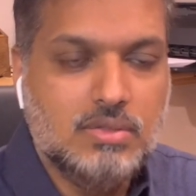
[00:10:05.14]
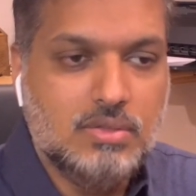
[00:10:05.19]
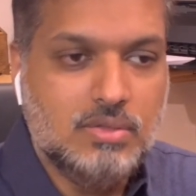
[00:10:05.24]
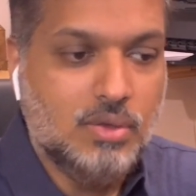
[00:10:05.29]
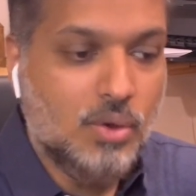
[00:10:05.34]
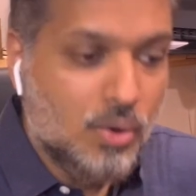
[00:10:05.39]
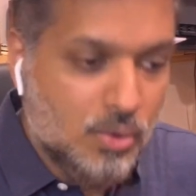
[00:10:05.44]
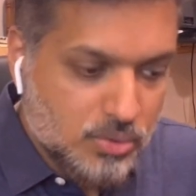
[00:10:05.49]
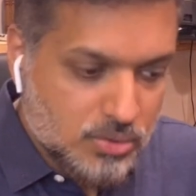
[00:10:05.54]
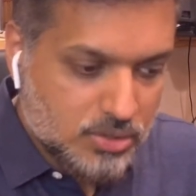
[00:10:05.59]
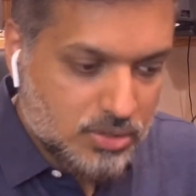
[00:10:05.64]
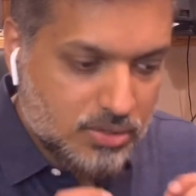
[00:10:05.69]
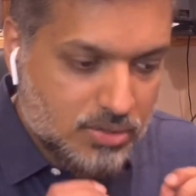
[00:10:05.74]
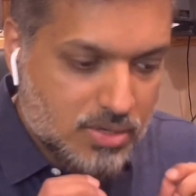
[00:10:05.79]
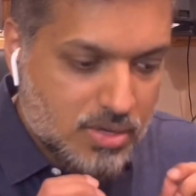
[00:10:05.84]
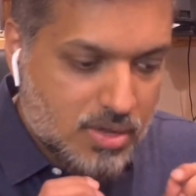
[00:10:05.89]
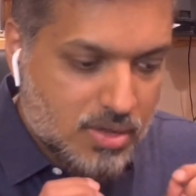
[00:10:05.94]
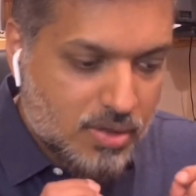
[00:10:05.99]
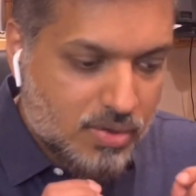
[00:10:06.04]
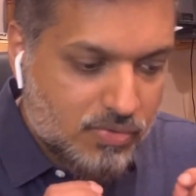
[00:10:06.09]
those,
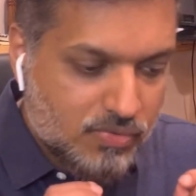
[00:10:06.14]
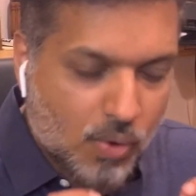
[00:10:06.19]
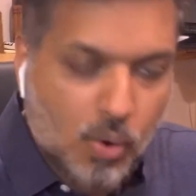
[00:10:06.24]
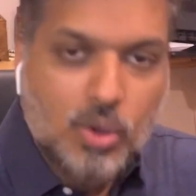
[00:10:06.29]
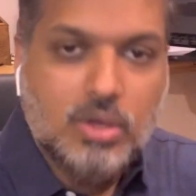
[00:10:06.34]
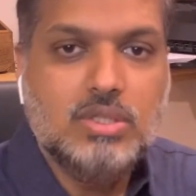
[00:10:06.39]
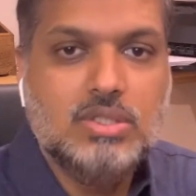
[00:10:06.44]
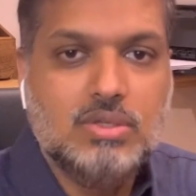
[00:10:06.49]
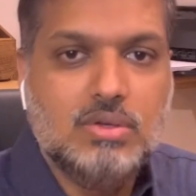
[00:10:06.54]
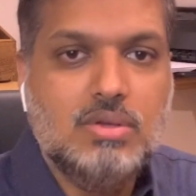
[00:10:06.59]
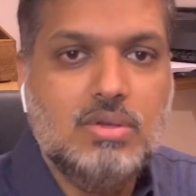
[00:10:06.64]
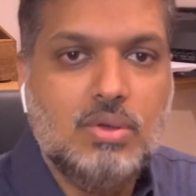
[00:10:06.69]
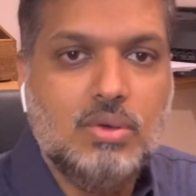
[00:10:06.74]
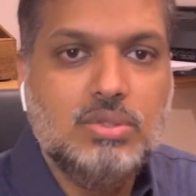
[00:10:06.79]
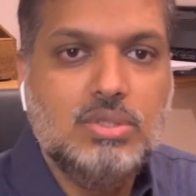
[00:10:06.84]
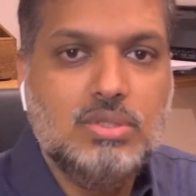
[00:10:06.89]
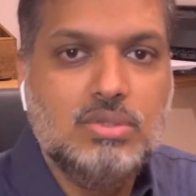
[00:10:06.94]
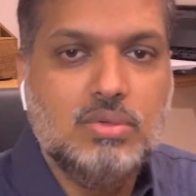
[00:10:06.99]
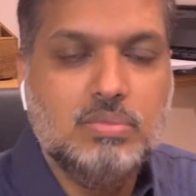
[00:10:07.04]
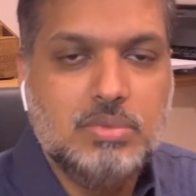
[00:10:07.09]
focus on
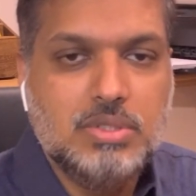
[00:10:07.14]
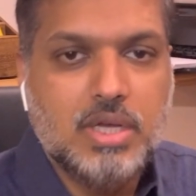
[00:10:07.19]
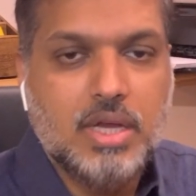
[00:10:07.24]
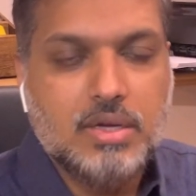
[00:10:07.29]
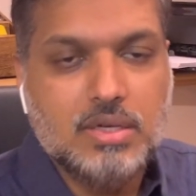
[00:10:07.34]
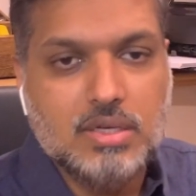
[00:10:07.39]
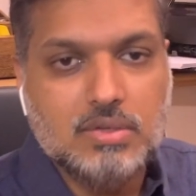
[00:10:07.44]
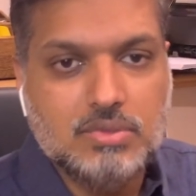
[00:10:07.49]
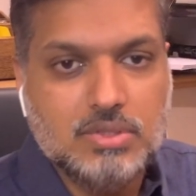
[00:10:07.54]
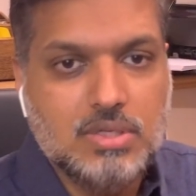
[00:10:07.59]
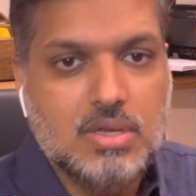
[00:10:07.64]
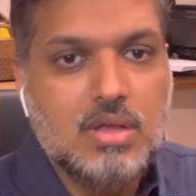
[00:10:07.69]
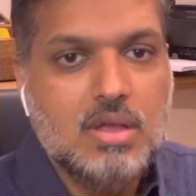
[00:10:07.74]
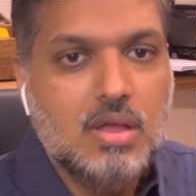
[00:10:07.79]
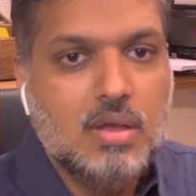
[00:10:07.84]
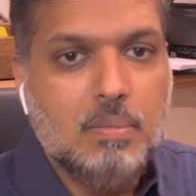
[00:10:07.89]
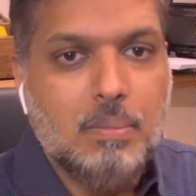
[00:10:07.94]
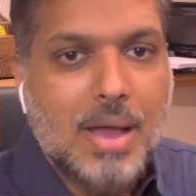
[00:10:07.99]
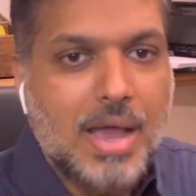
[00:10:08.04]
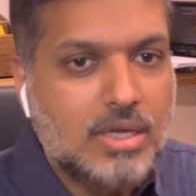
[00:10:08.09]
those two objectives,
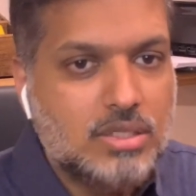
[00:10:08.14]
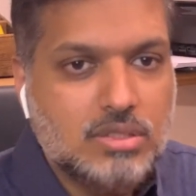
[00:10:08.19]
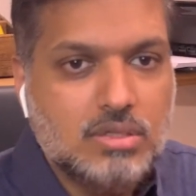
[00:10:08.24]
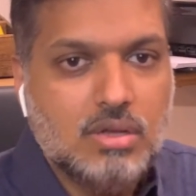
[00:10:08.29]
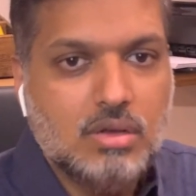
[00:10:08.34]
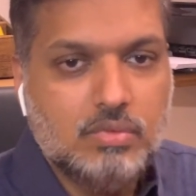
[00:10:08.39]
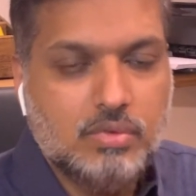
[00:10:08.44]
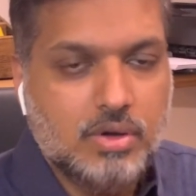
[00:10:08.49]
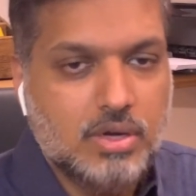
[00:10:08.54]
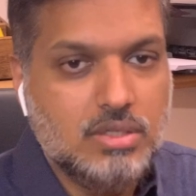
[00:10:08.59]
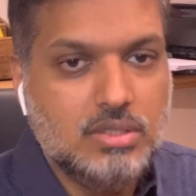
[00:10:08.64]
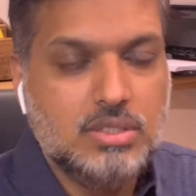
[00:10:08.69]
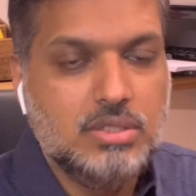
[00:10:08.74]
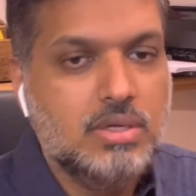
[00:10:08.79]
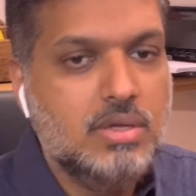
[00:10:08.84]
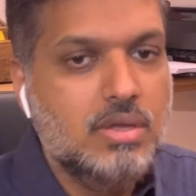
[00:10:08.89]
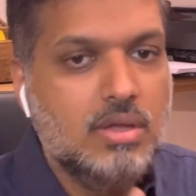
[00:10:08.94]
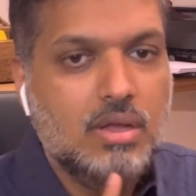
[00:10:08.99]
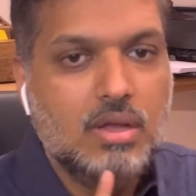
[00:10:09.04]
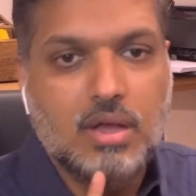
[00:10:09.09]
max
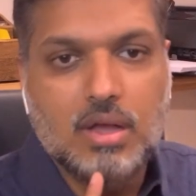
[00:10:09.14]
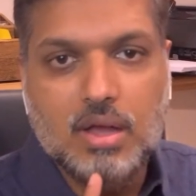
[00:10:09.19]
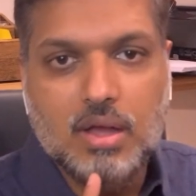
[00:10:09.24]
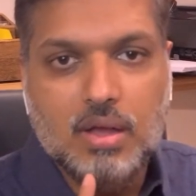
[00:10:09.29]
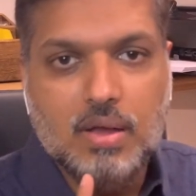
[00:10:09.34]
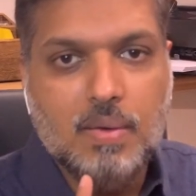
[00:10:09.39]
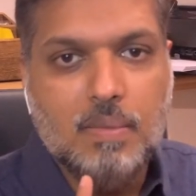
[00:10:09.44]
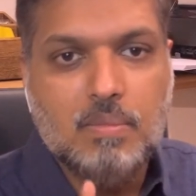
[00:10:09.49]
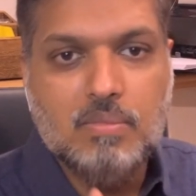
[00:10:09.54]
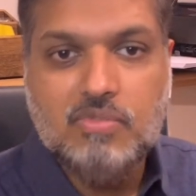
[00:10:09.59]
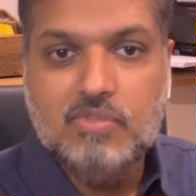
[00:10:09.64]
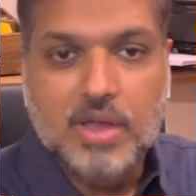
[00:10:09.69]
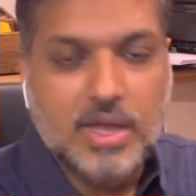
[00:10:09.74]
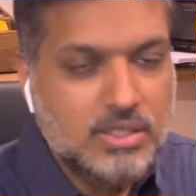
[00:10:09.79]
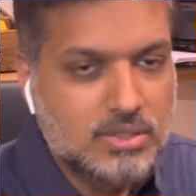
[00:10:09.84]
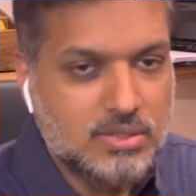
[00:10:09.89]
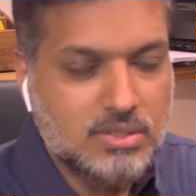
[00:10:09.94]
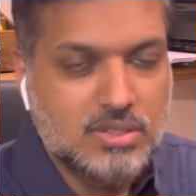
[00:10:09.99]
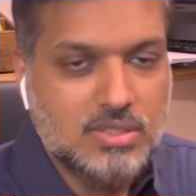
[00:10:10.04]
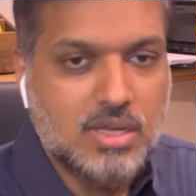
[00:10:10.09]
coverage,
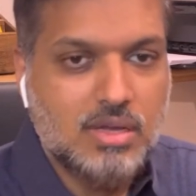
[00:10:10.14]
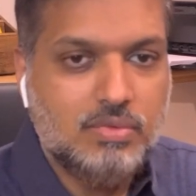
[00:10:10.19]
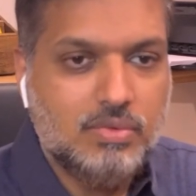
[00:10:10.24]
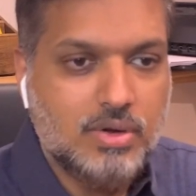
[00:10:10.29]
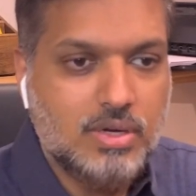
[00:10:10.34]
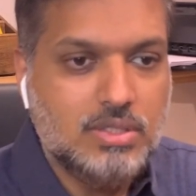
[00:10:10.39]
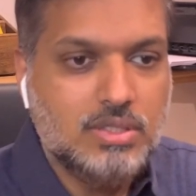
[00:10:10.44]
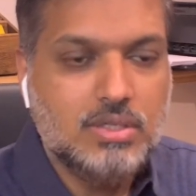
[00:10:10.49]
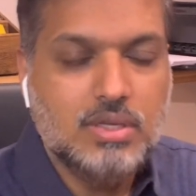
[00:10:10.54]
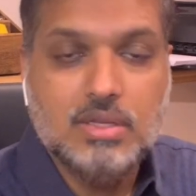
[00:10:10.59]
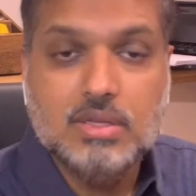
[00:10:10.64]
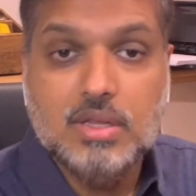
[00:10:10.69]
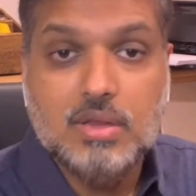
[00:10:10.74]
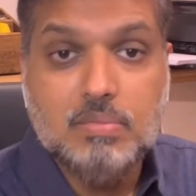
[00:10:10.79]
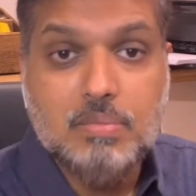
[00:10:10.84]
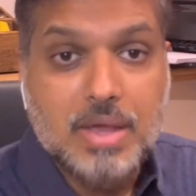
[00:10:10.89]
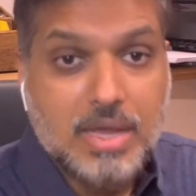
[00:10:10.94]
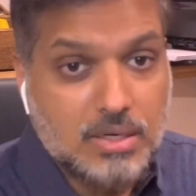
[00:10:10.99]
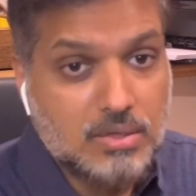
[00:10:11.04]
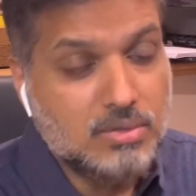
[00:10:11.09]
fastest coverage, and
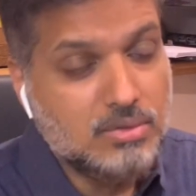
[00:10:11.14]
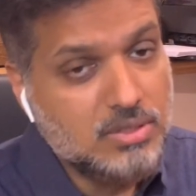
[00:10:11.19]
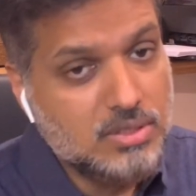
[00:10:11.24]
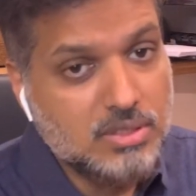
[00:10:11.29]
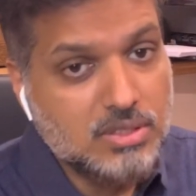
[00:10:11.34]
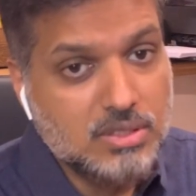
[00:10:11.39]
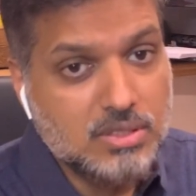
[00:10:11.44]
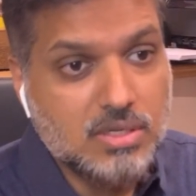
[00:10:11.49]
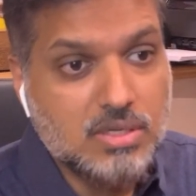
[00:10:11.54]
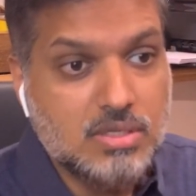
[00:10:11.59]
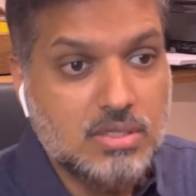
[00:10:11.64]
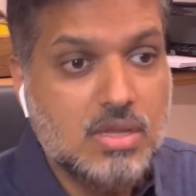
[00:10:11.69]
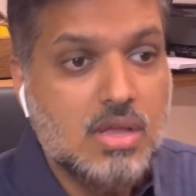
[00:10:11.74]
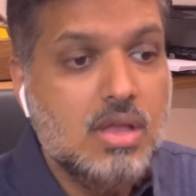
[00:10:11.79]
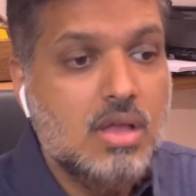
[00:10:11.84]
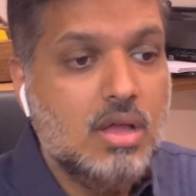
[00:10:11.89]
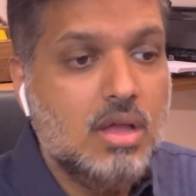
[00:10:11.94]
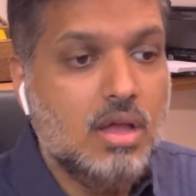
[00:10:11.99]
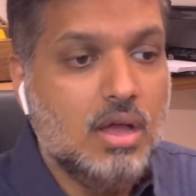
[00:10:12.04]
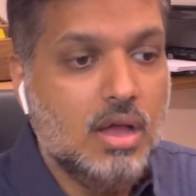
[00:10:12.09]
then make decisions
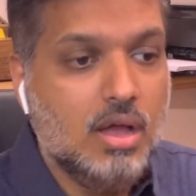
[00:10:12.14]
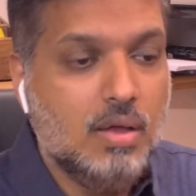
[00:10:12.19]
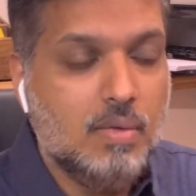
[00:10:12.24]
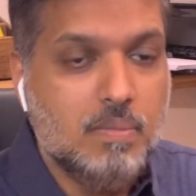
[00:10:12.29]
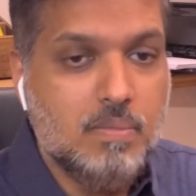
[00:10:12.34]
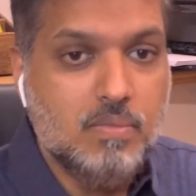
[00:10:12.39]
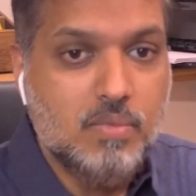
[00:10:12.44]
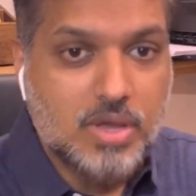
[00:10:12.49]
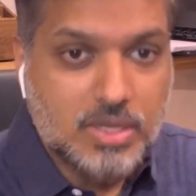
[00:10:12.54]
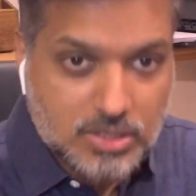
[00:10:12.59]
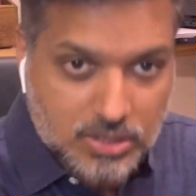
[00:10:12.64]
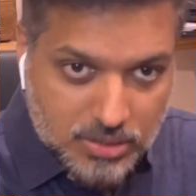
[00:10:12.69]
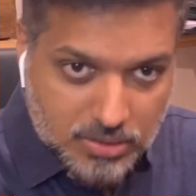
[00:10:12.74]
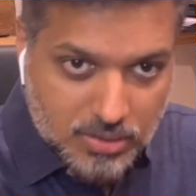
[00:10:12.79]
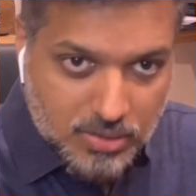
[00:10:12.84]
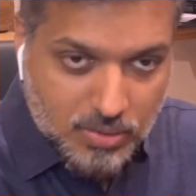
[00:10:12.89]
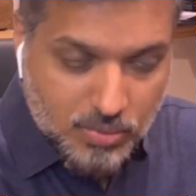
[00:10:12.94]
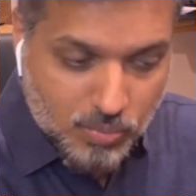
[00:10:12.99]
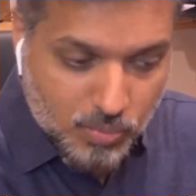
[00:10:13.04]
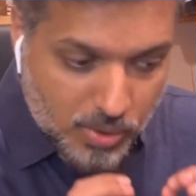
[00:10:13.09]

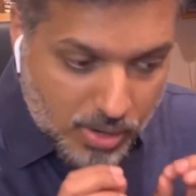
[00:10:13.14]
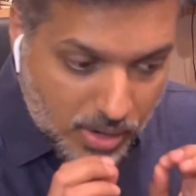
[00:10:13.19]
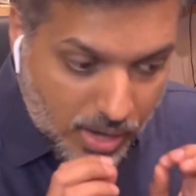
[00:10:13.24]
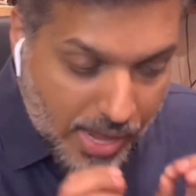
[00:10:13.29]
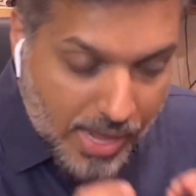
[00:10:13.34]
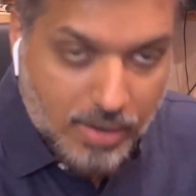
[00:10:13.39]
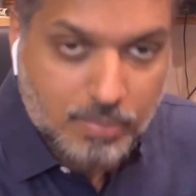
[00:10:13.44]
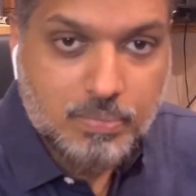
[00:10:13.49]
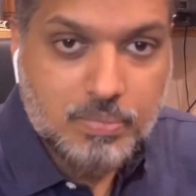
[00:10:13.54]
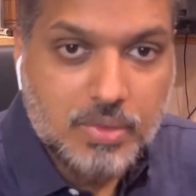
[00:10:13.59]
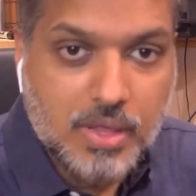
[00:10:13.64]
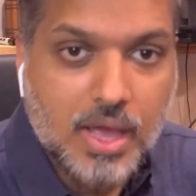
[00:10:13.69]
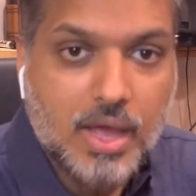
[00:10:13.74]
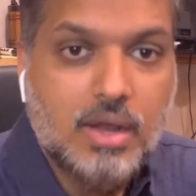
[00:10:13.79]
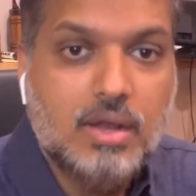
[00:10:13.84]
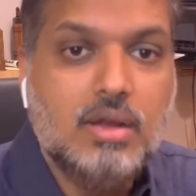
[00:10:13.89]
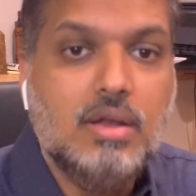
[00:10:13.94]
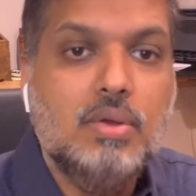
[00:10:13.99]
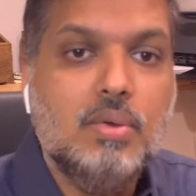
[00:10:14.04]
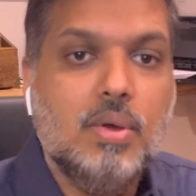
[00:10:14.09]
which will help
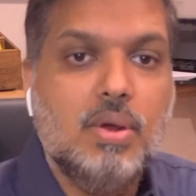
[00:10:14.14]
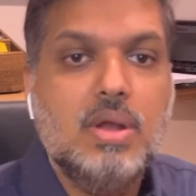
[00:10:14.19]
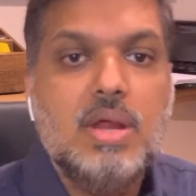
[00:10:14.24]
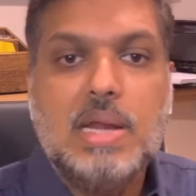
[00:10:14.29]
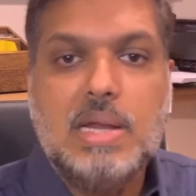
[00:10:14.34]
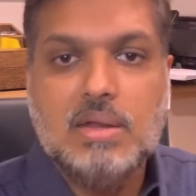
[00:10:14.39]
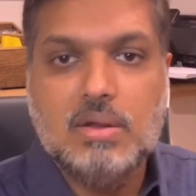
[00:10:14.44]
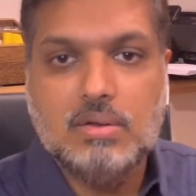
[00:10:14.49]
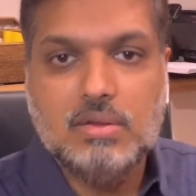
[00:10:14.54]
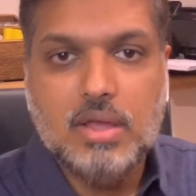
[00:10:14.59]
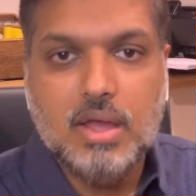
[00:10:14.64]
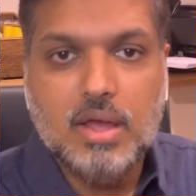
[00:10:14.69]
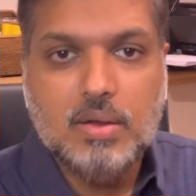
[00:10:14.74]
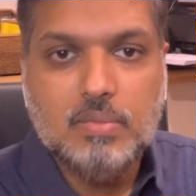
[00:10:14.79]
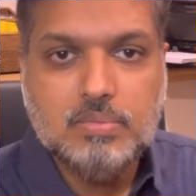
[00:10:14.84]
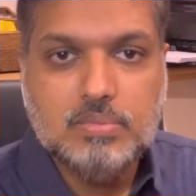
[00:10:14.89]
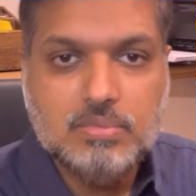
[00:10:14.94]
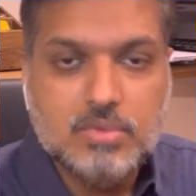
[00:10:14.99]
that and not hinder that.